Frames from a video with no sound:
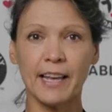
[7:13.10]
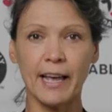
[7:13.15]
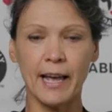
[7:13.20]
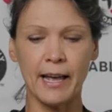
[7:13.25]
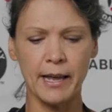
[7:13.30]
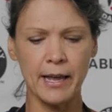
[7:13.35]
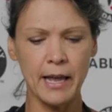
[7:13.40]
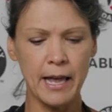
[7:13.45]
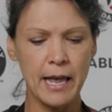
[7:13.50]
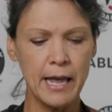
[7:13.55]

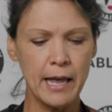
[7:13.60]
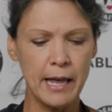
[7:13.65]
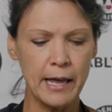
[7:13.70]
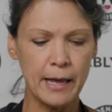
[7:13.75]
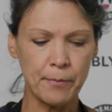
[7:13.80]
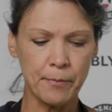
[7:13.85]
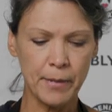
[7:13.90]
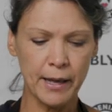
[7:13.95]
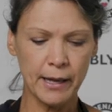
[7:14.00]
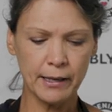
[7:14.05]
okay?
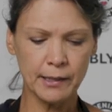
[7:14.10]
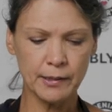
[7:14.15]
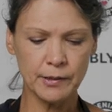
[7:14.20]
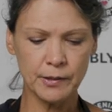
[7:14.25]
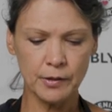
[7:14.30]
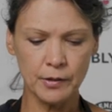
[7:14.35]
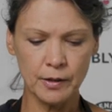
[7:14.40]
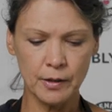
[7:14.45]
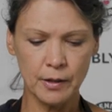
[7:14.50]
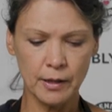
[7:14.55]
It
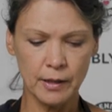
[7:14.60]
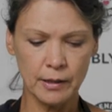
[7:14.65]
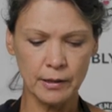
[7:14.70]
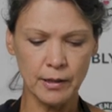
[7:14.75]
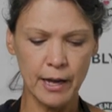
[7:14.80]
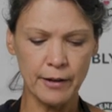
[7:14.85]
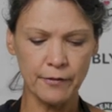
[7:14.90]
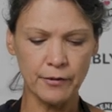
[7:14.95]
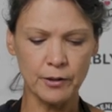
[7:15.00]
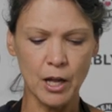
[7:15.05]
makes
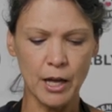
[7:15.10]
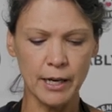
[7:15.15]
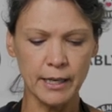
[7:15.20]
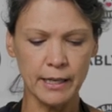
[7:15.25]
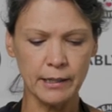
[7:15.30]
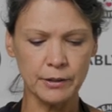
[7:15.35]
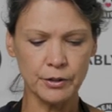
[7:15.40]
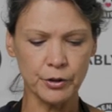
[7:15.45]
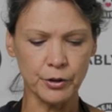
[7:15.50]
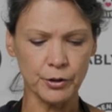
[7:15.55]
life a lot
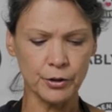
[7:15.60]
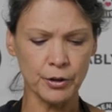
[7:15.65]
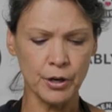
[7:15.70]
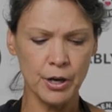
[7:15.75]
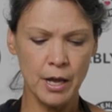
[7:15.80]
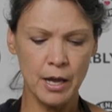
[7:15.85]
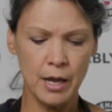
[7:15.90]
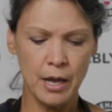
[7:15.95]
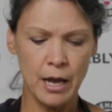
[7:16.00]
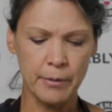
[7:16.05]
easier.
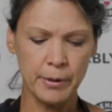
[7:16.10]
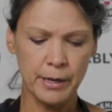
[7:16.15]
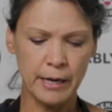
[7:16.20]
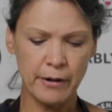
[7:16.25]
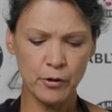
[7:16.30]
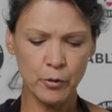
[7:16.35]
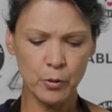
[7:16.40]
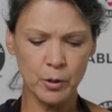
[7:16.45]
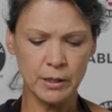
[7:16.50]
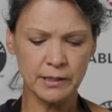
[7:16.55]
I mean,
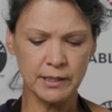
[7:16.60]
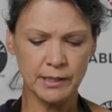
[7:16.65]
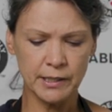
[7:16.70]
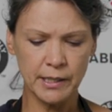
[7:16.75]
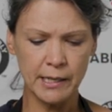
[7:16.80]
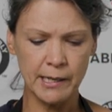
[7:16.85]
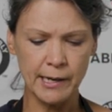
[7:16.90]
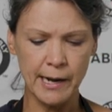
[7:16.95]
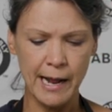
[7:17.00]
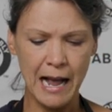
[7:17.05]
everyone's
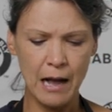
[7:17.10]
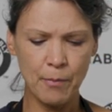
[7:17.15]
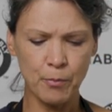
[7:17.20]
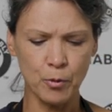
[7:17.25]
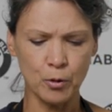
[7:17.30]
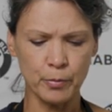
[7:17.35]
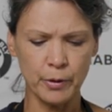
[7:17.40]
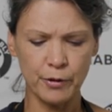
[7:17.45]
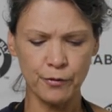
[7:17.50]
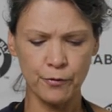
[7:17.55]
seen an
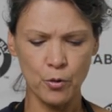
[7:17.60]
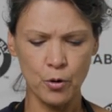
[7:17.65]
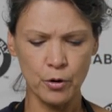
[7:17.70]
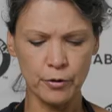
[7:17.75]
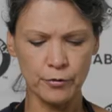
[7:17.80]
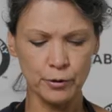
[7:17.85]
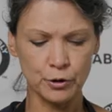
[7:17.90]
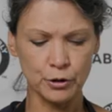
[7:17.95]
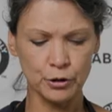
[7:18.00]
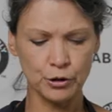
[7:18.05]
apple before for